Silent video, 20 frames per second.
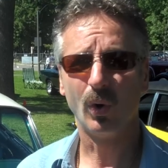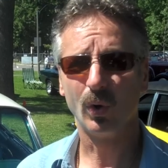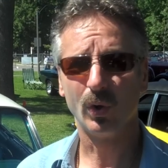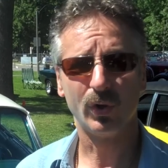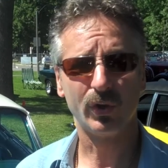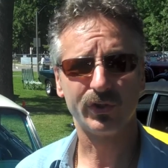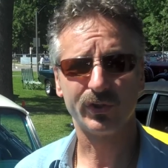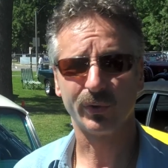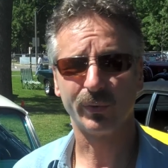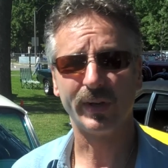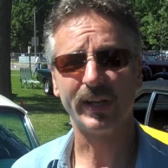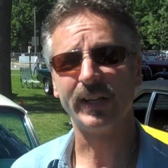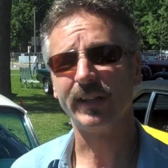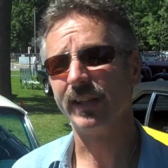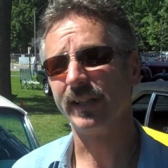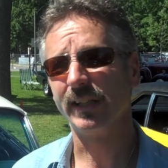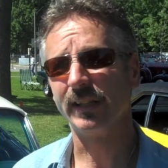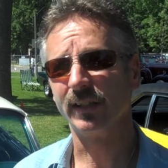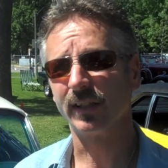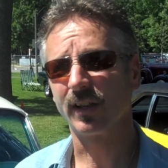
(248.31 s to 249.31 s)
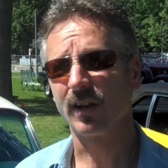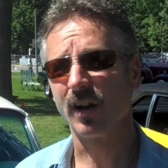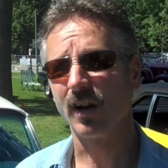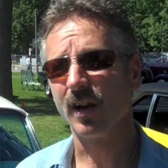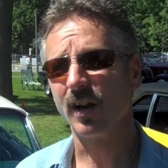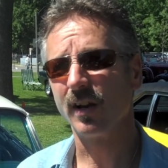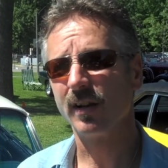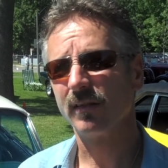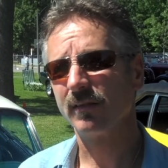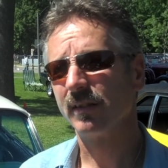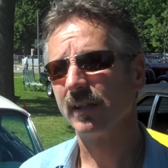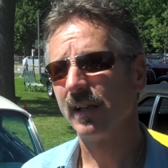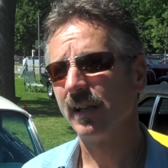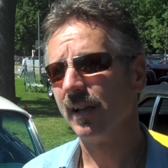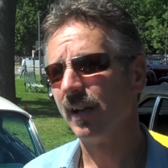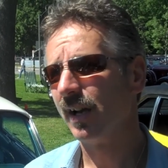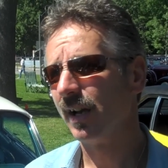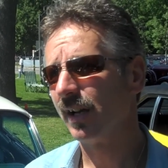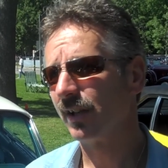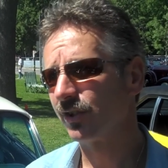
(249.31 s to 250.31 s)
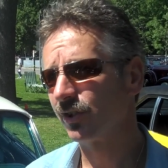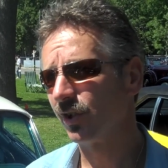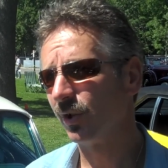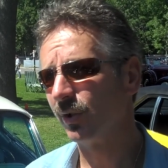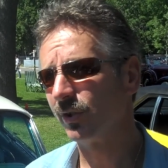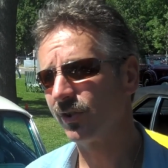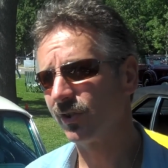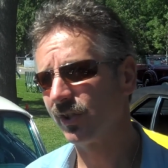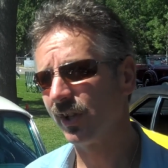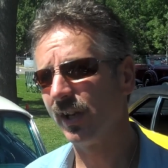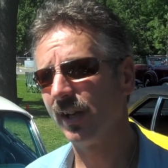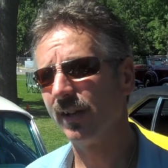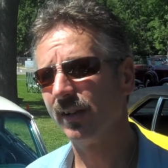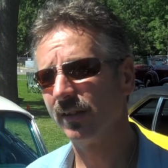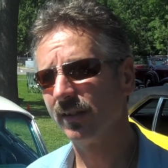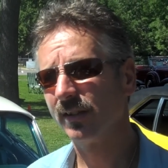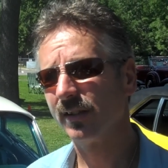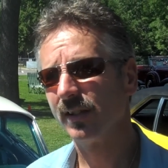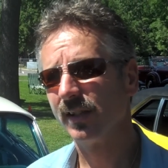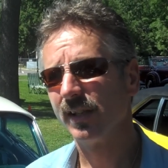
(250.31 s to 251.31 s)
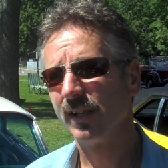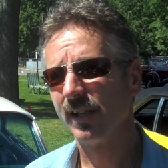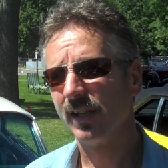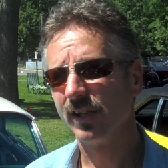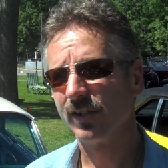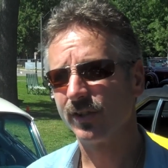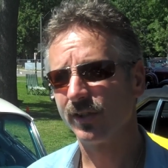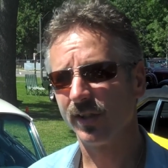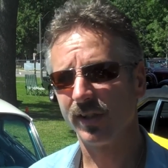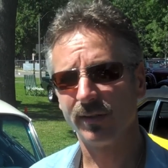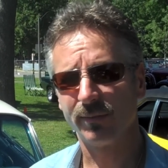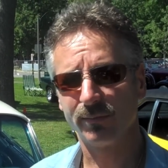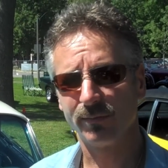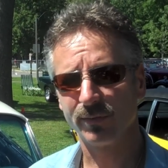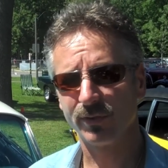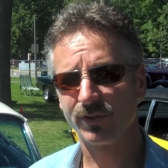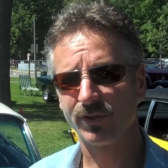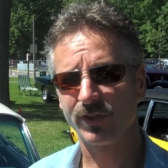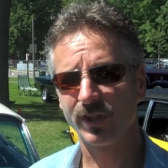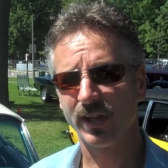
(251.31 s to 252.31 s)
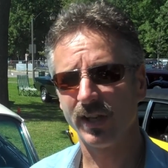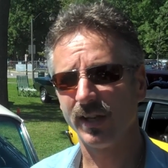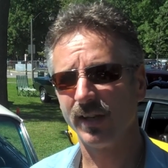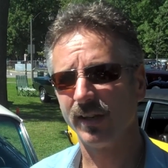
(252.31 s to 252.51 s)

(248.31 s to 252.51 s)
holes or anything in the car. So it was